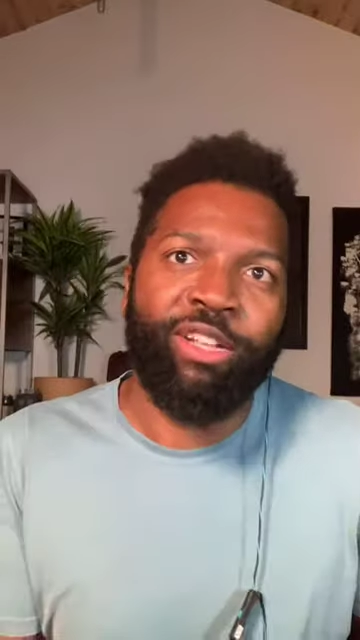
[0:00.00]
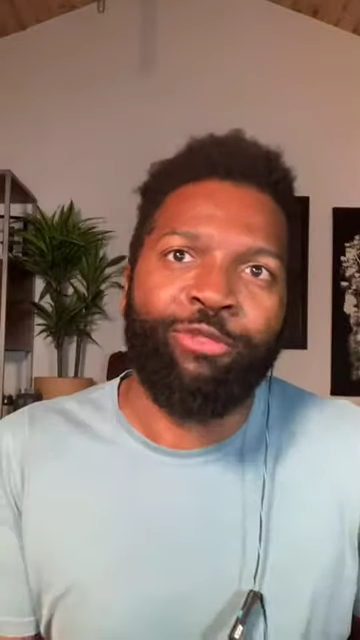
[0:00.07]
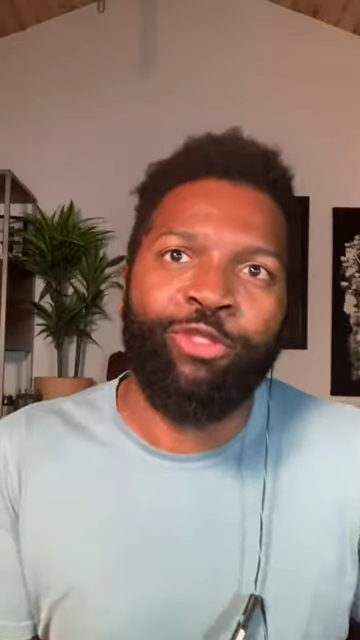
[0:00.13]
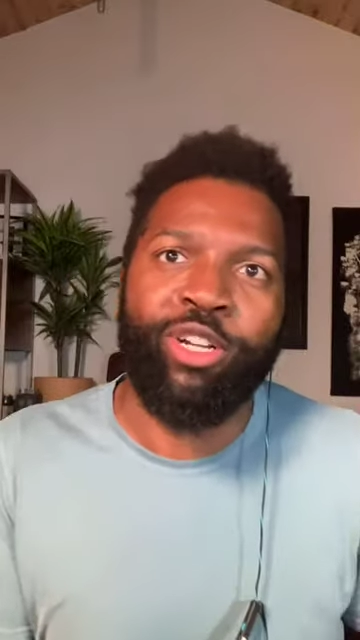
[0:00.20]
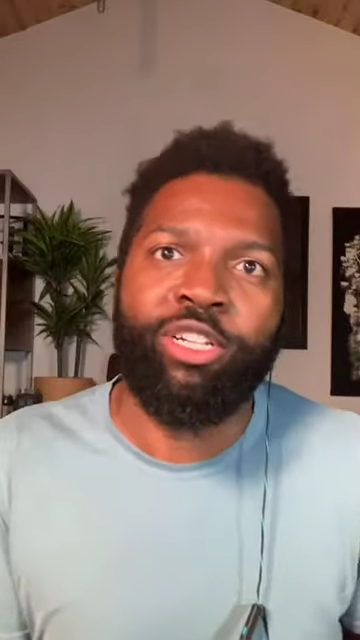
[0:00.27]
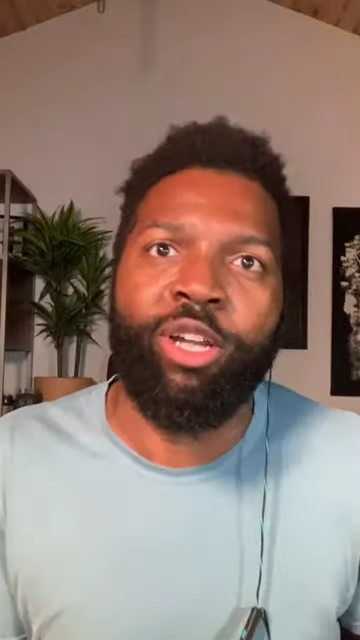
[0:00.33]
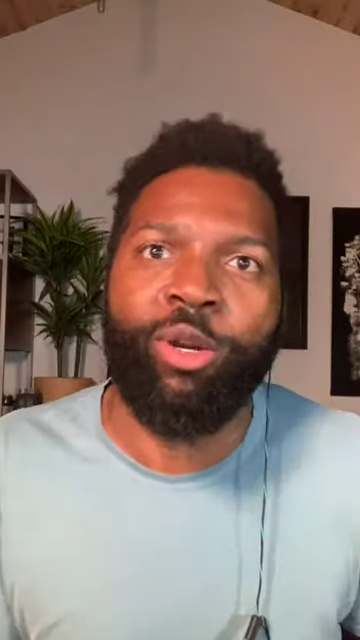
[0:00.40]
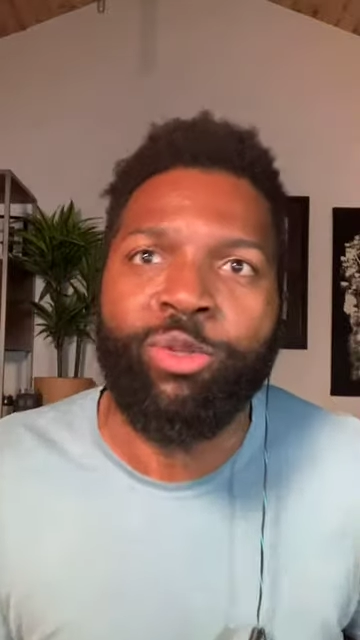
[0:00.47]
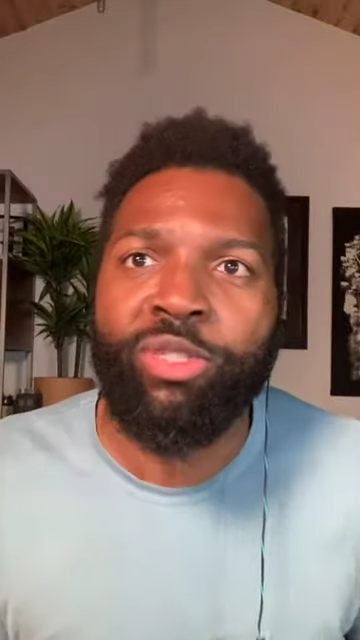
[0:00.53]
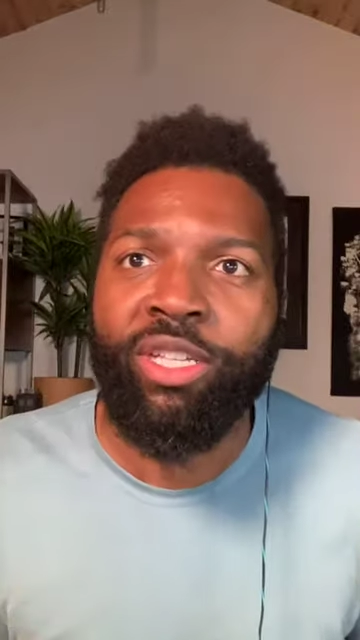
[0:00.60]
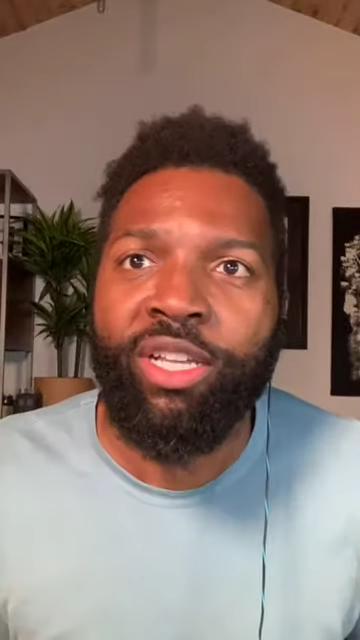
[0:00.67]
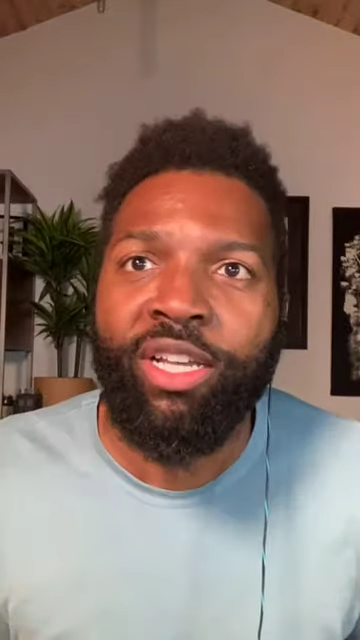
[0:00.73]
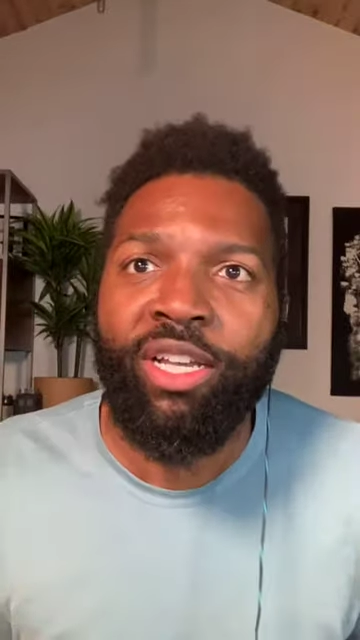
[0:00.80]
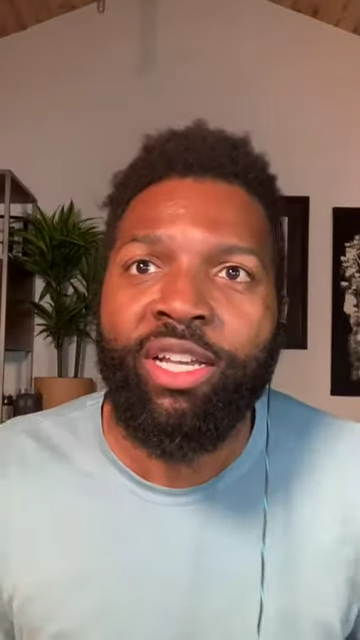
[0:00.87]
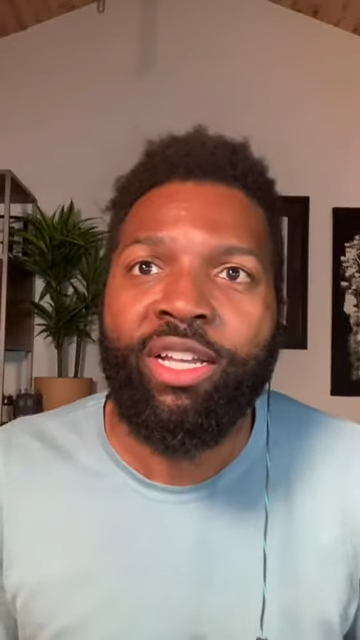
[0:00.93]
And on and
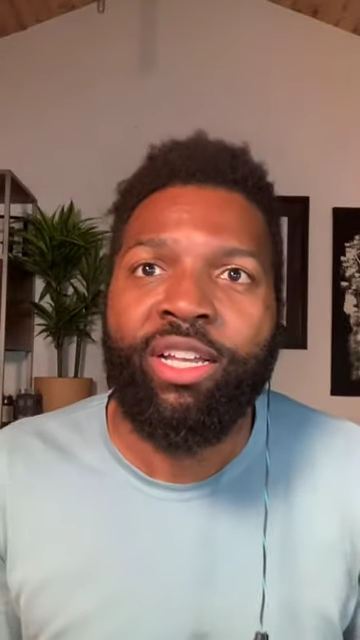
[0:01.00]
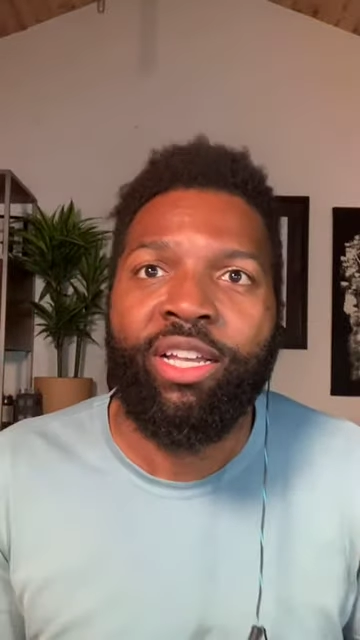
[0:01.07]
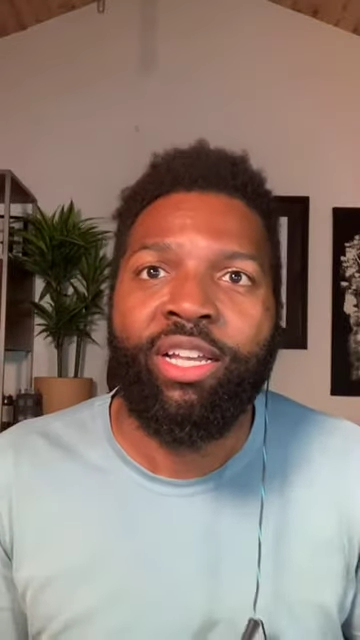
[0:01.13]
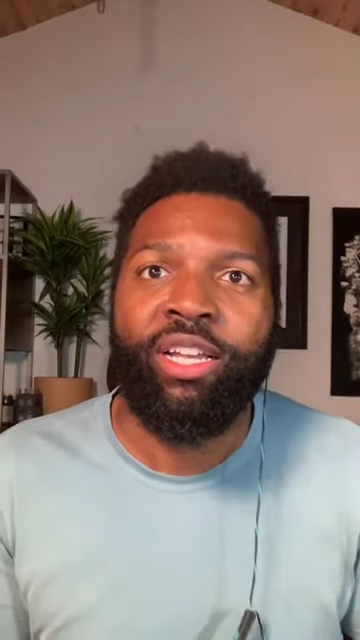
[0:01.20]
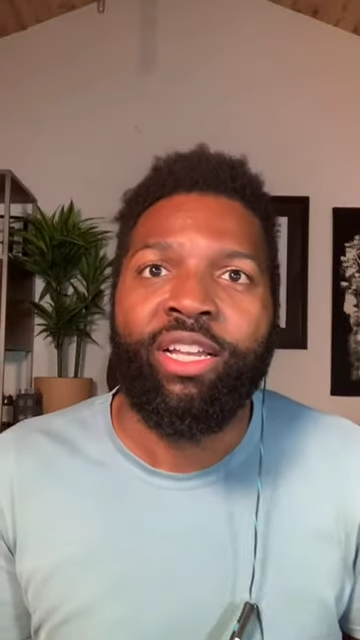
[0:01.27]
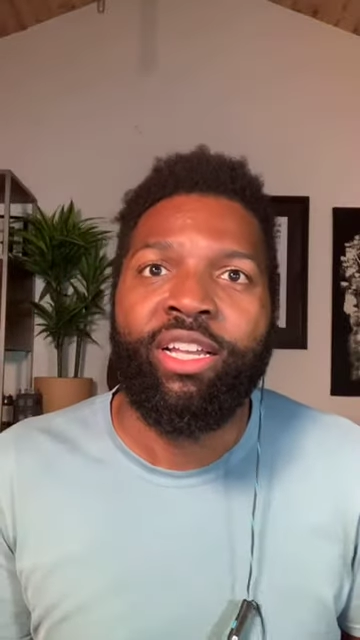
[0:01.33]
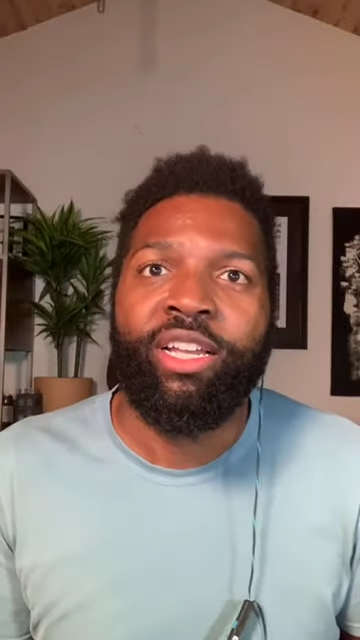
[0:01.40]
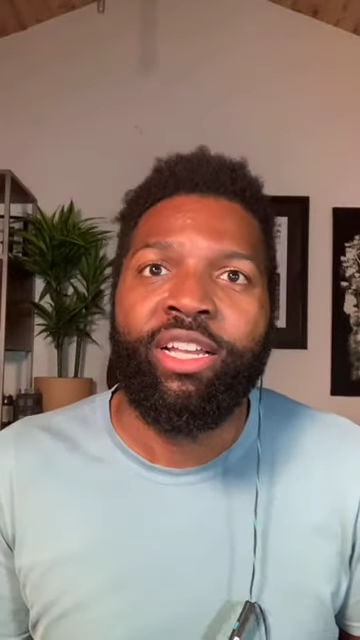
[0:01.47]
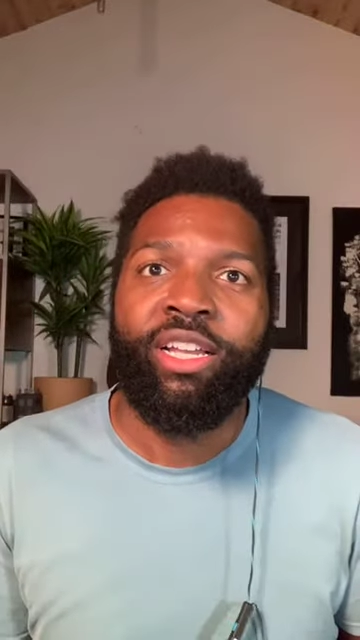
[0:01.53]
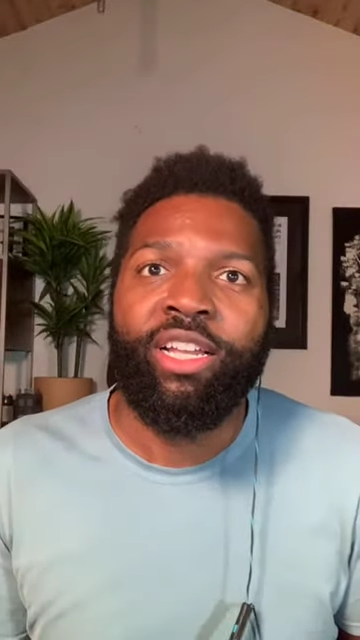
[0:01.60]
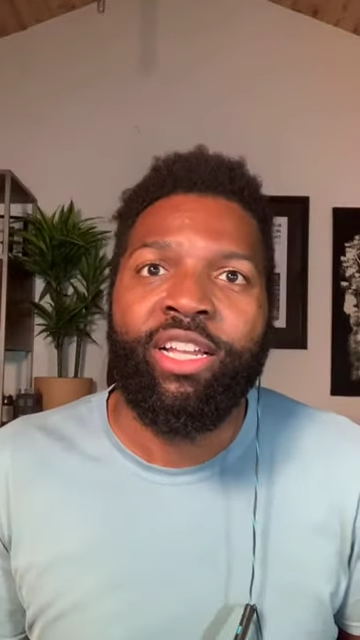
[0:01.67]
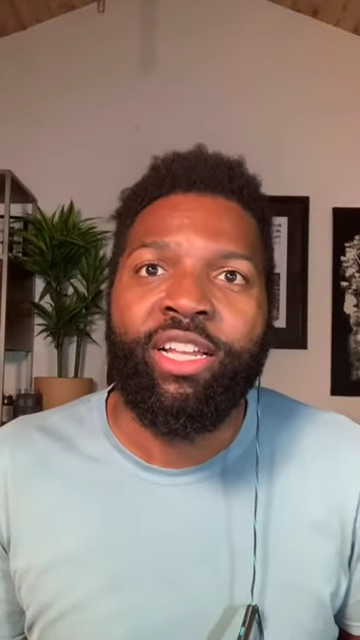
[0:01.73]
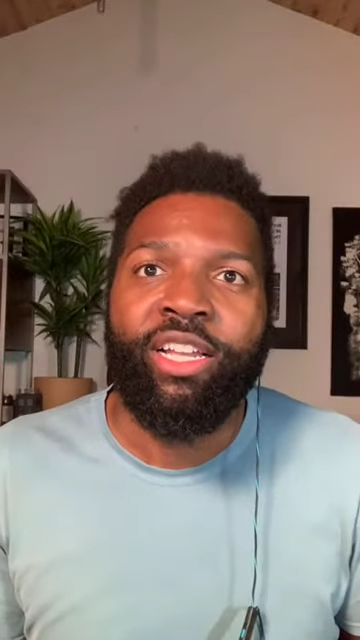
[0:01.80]
on for 19 excruciating